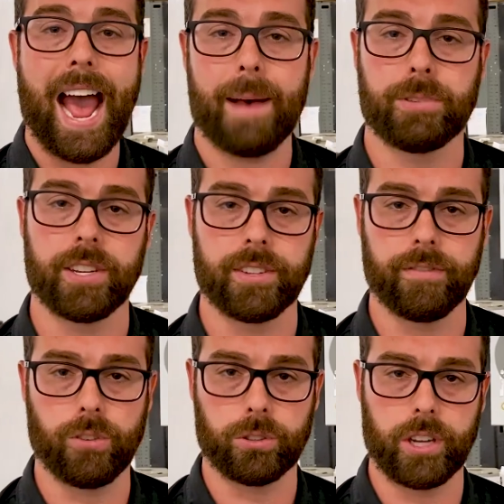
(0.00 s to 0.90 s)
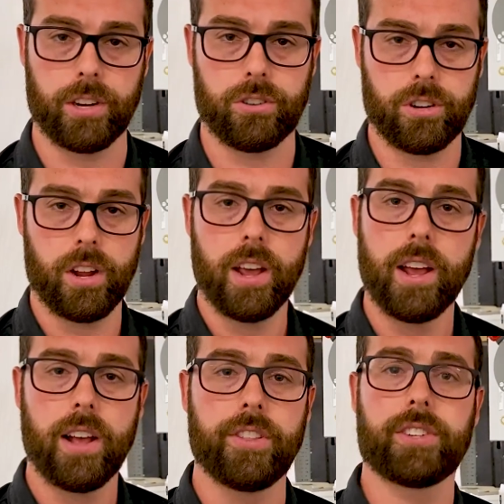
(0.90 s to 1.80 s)
absence of voltage.
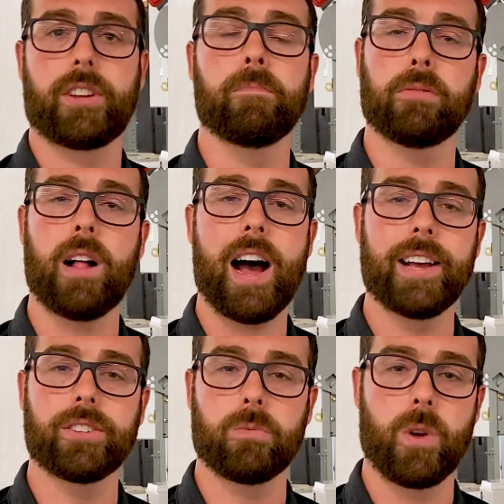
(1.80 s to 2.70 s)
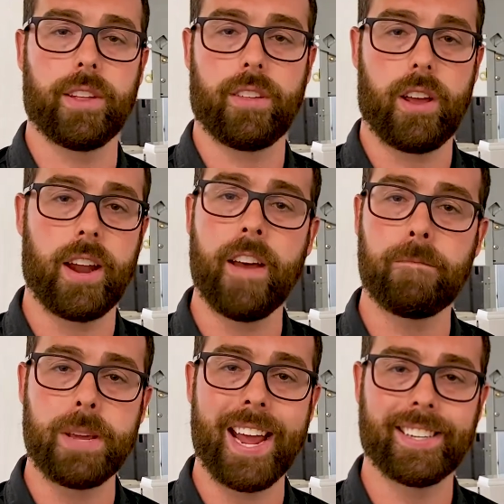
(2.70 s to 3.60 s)
This complies with
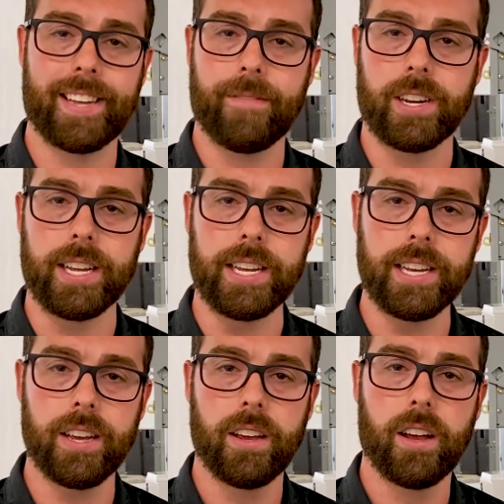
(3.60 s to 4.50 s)
NFPA 70E,